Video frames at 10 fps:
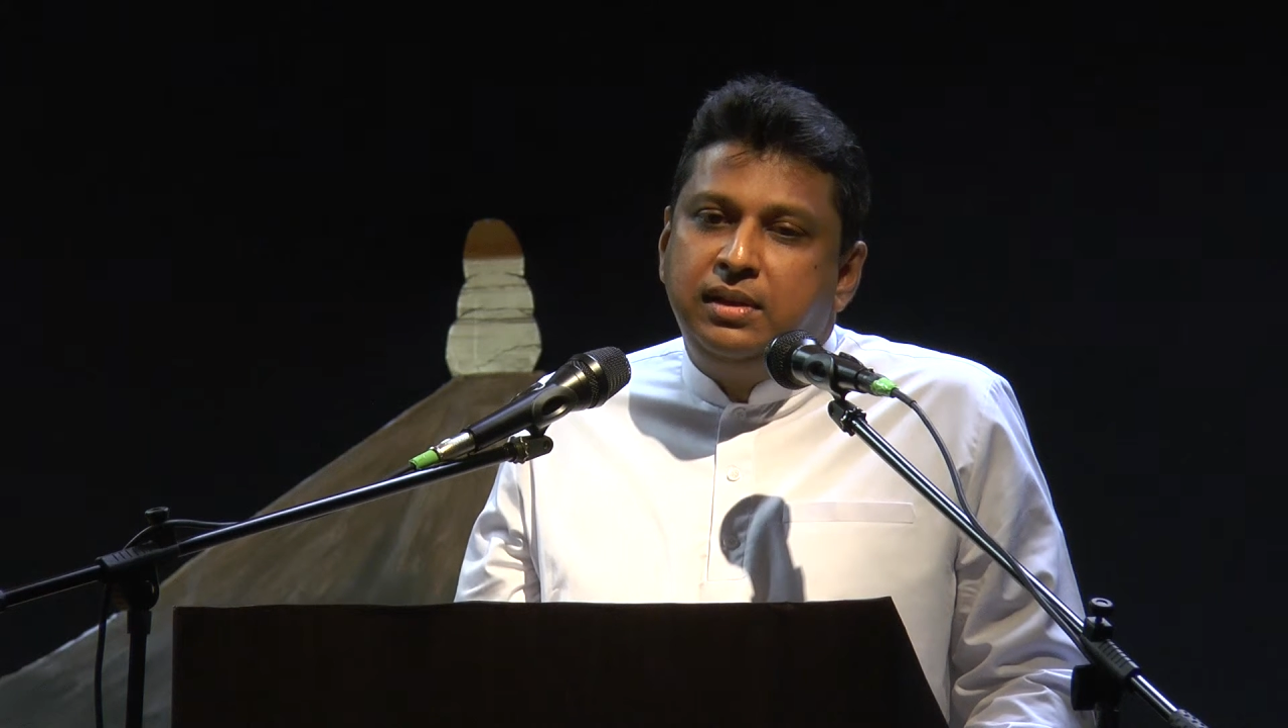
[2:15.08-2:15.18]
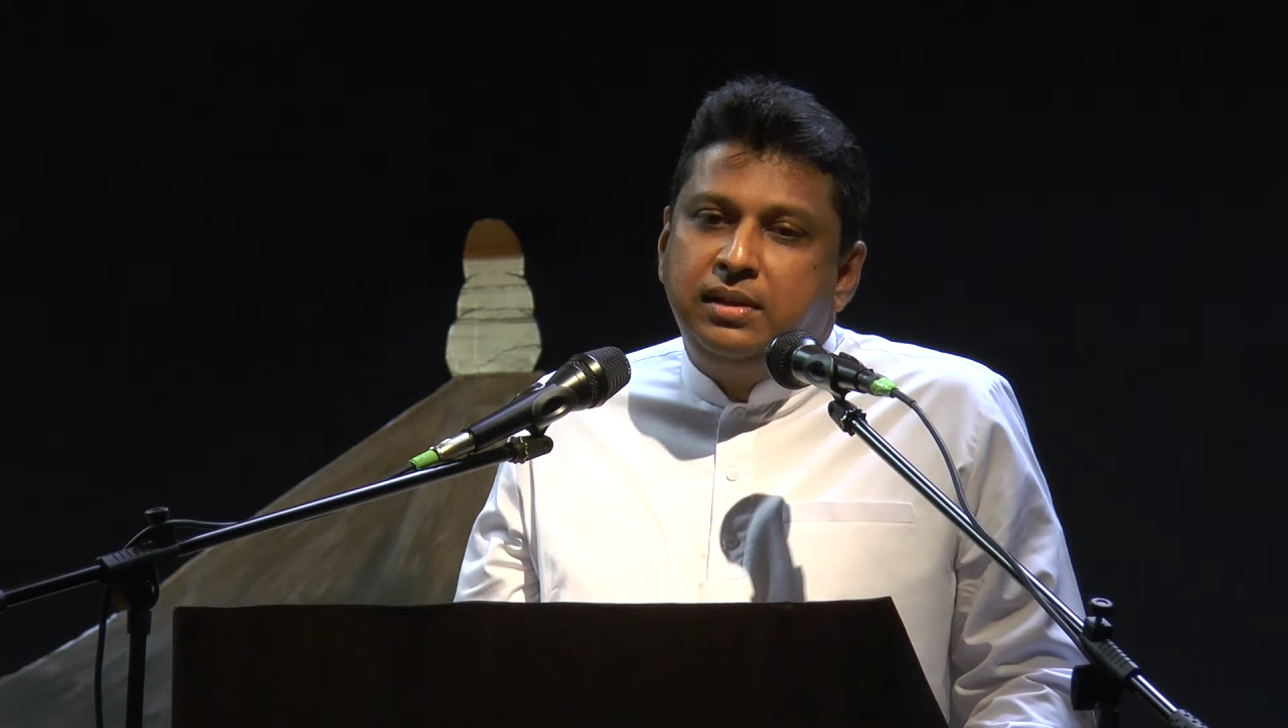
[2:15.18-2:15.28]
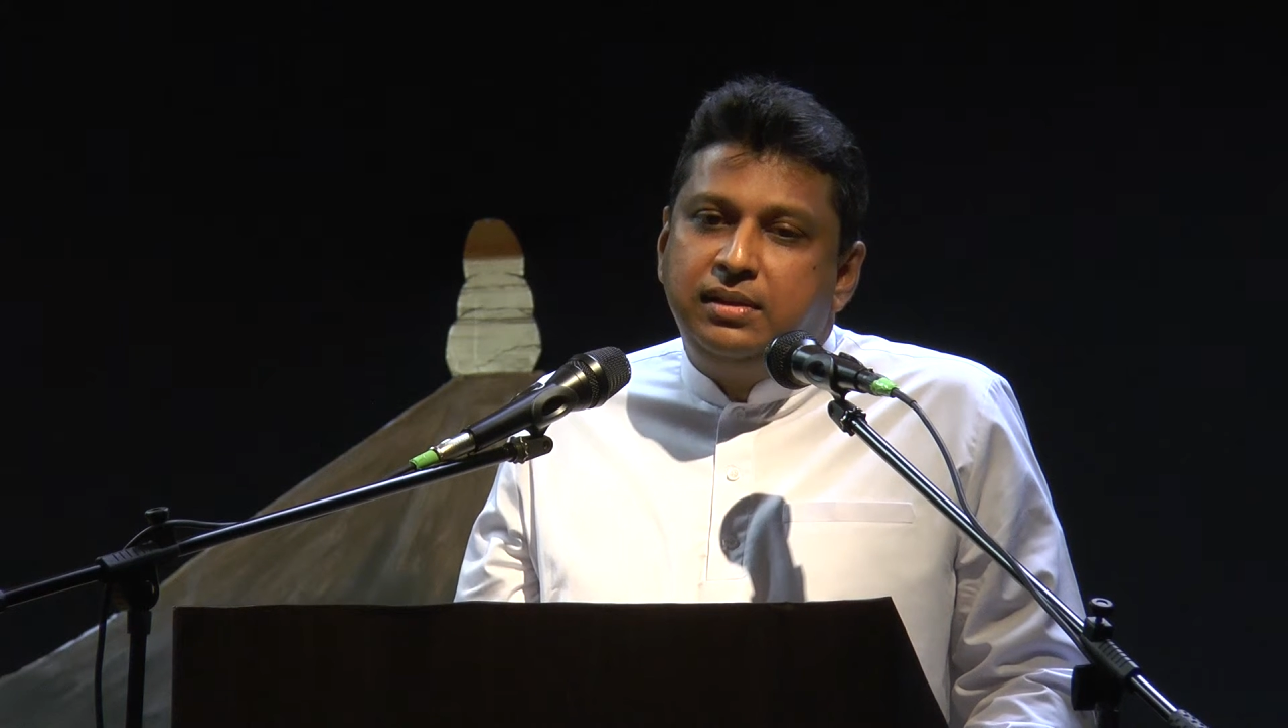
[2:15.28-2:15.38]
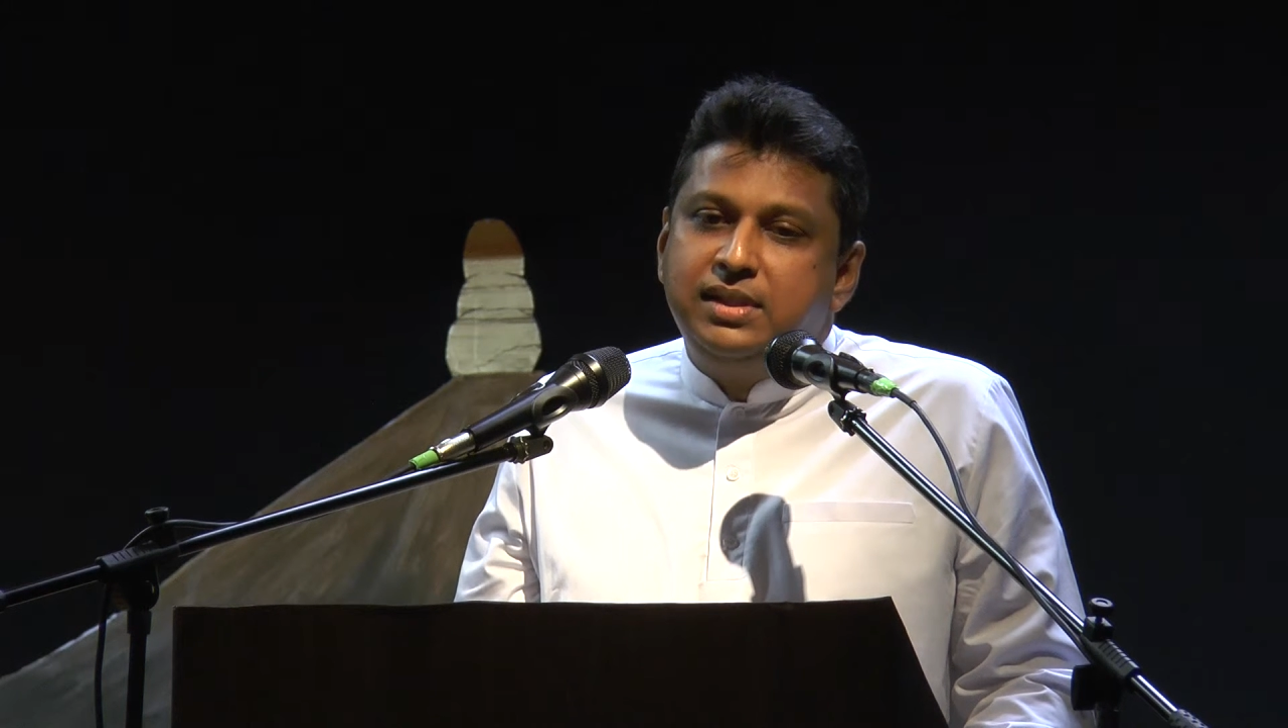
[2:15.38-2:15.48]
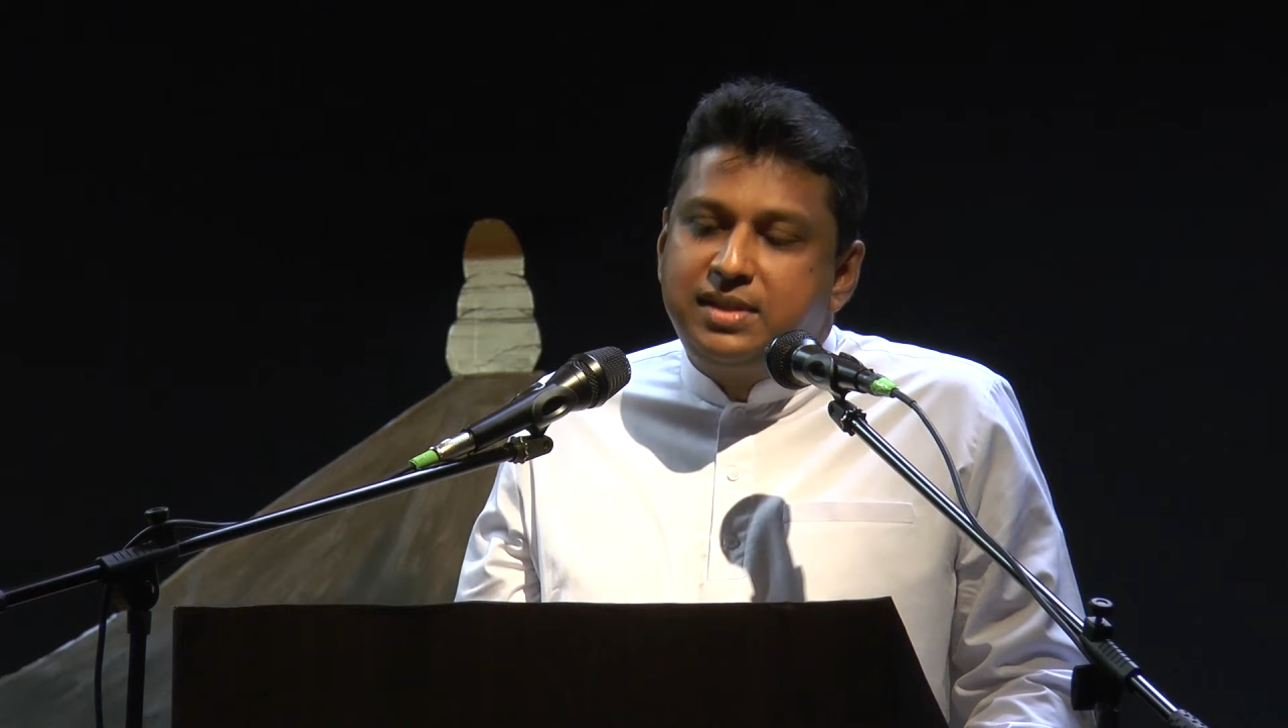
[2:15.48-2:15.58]

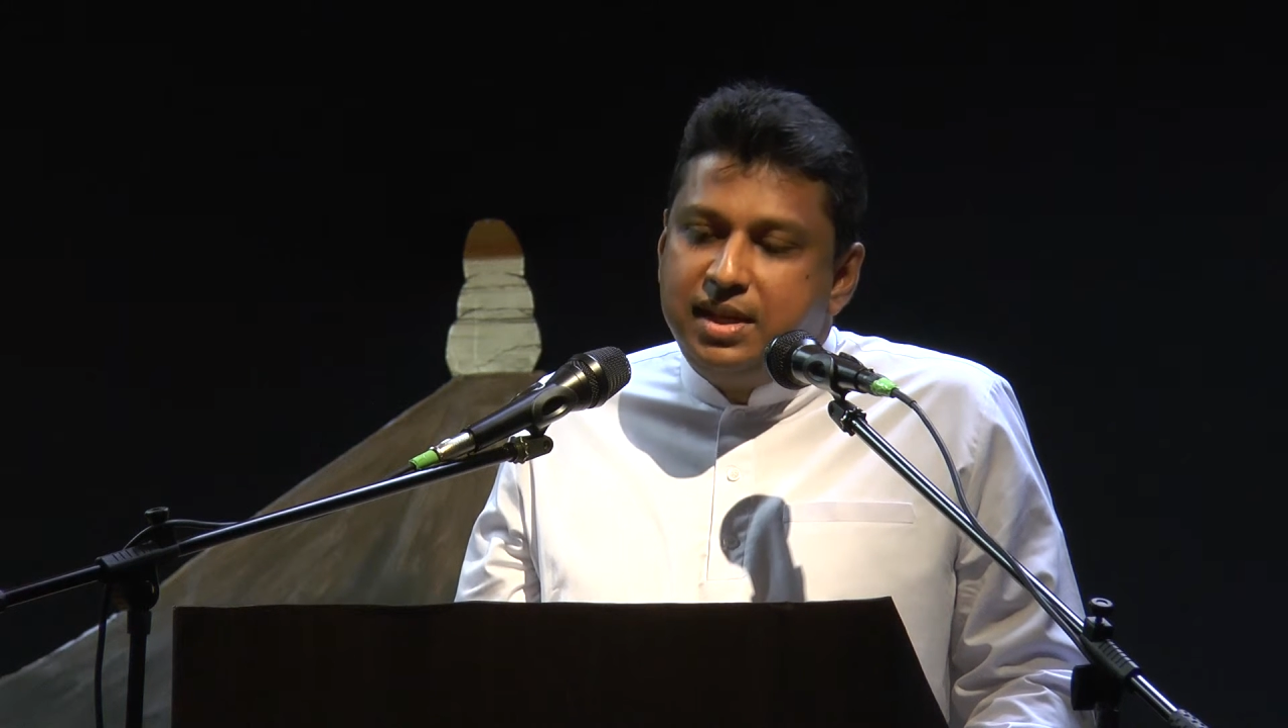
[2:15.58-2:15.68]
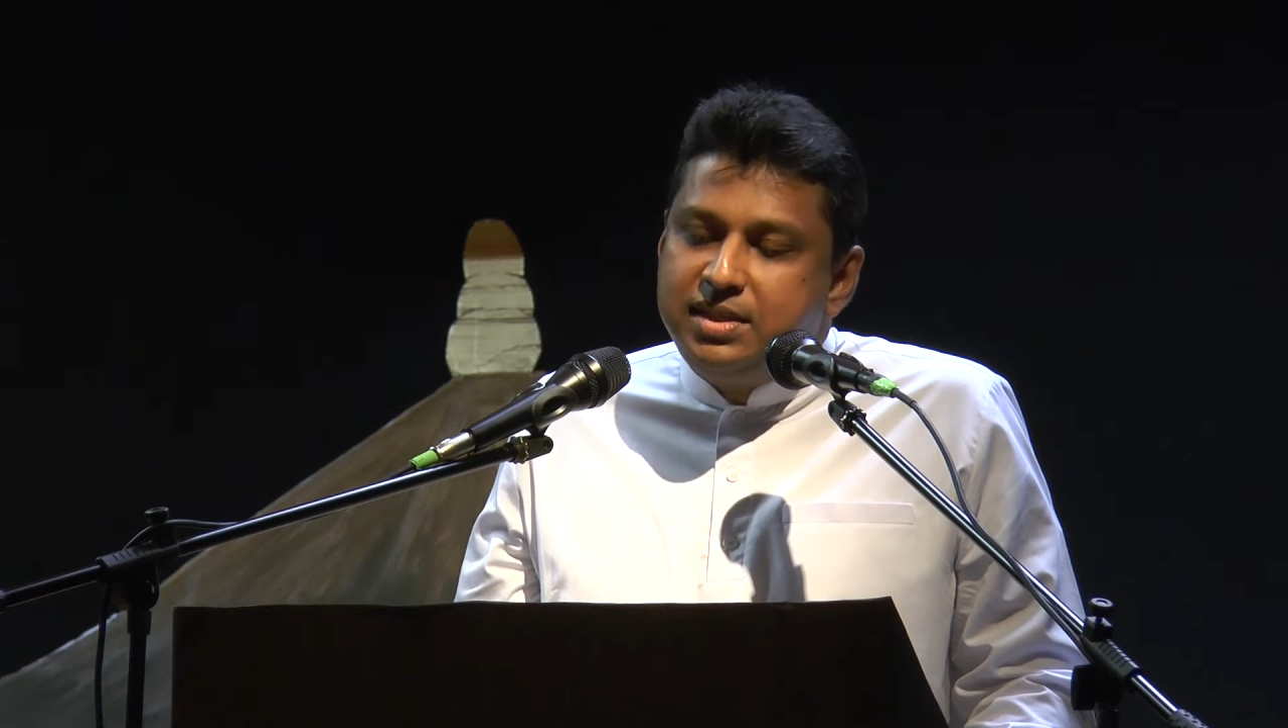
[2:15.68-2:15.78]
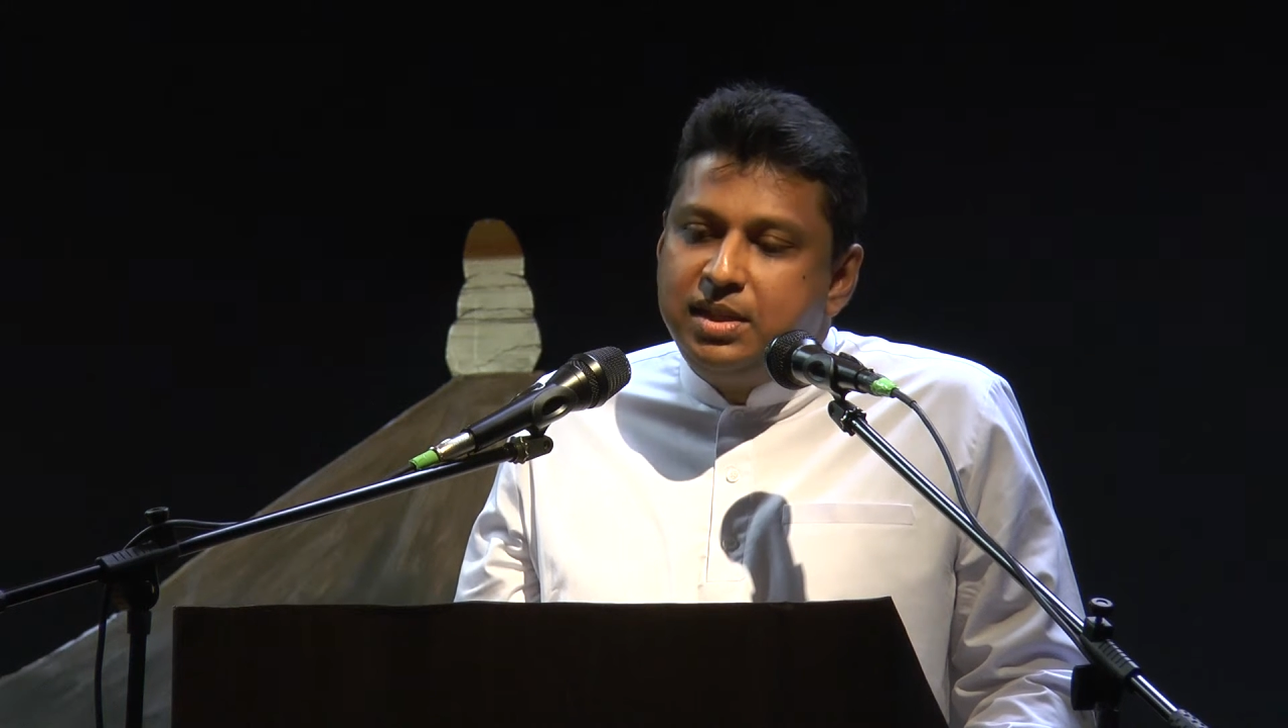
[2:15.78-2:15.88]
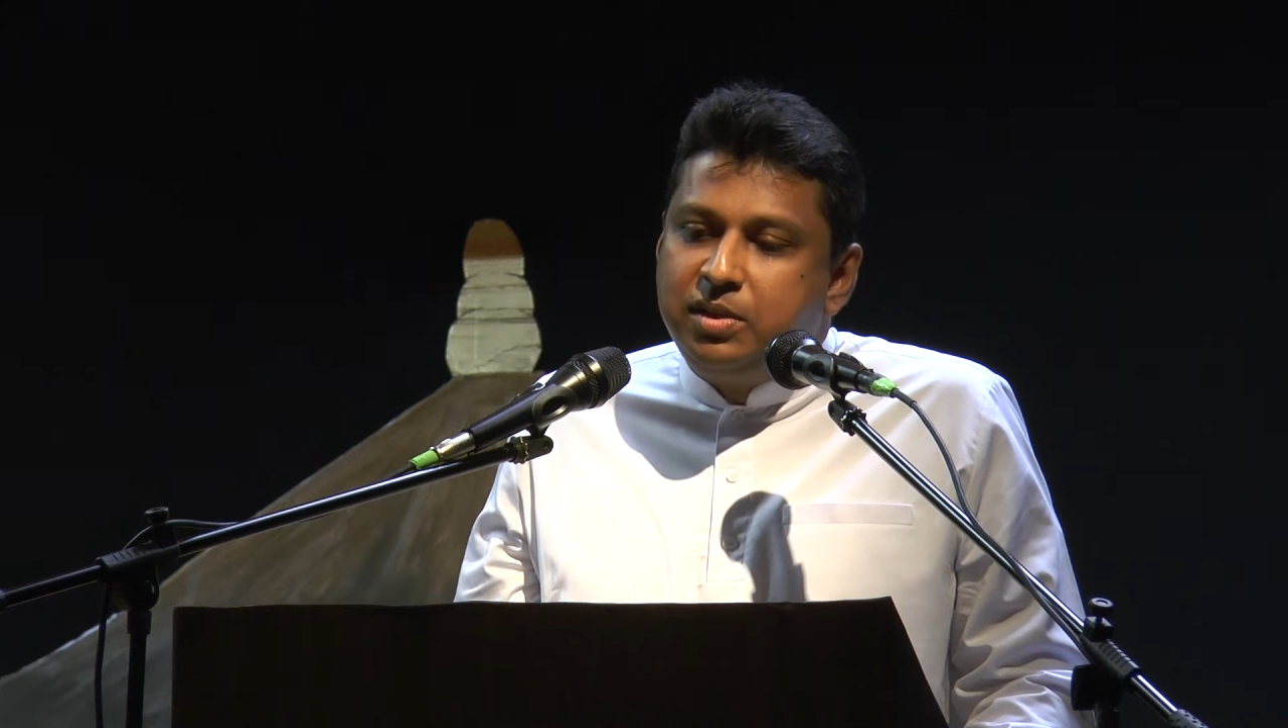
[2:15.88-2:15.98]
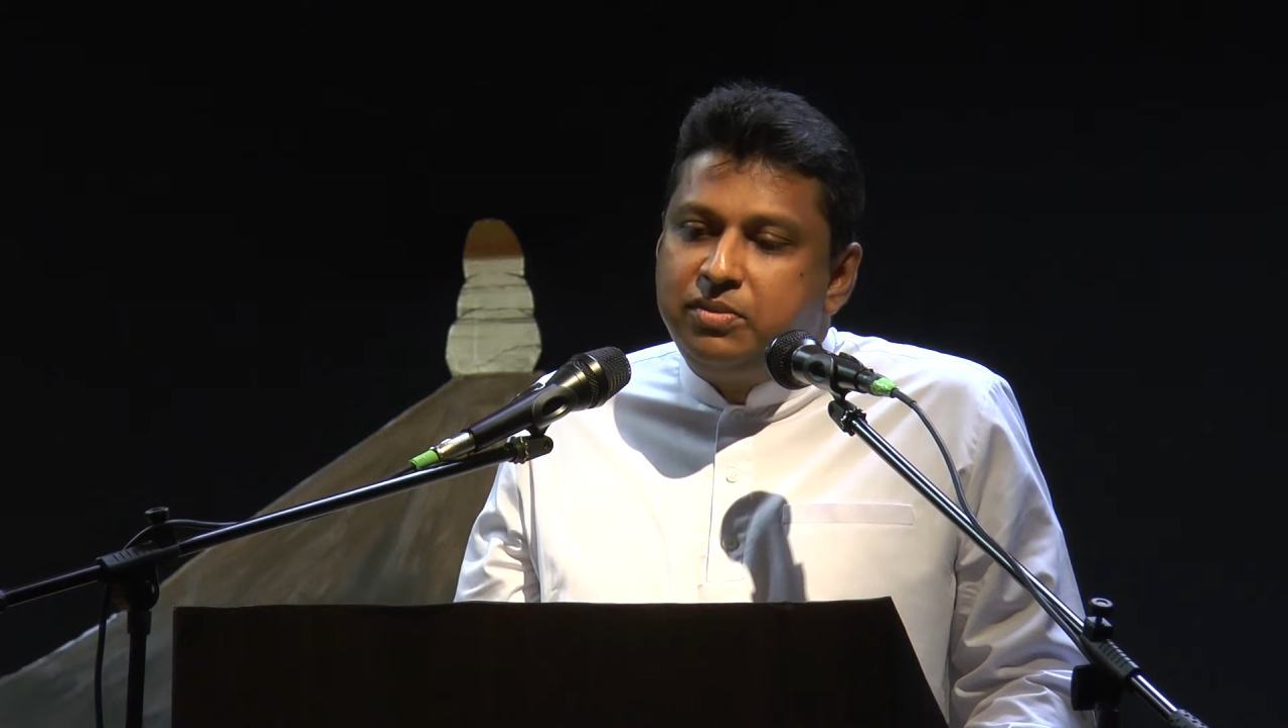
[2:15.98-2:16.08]
This
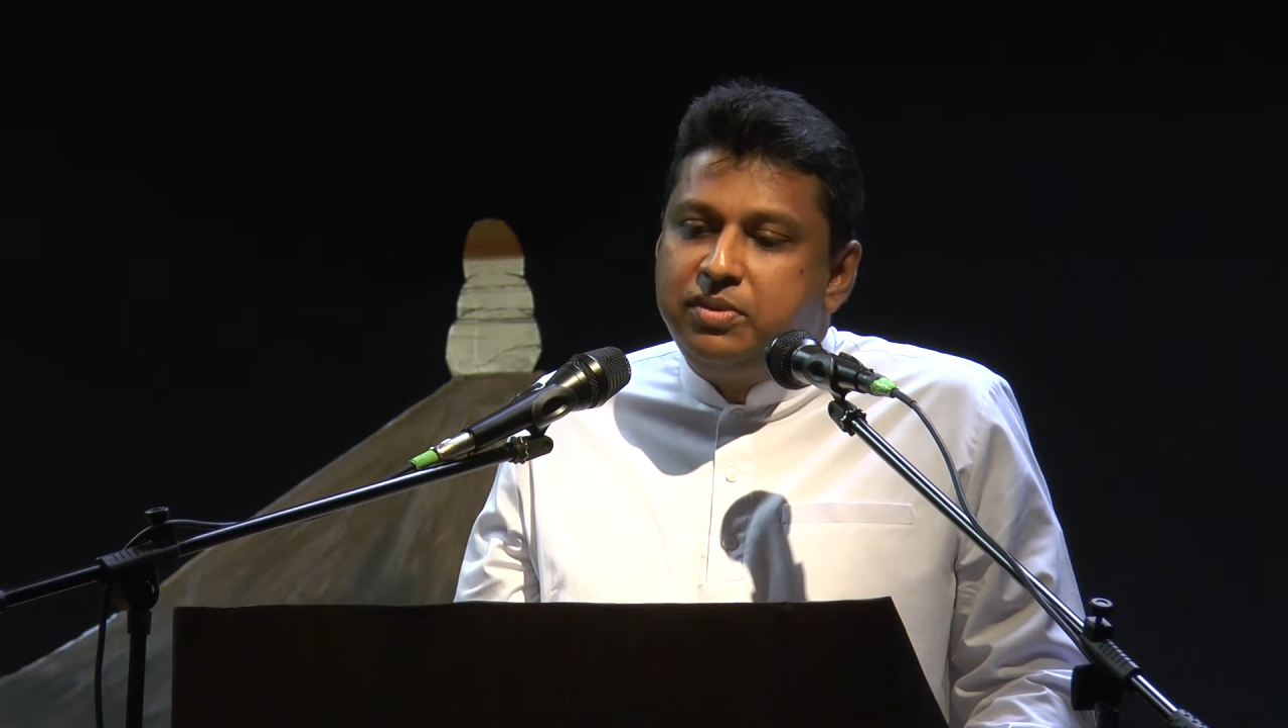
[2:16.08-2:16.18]
teaching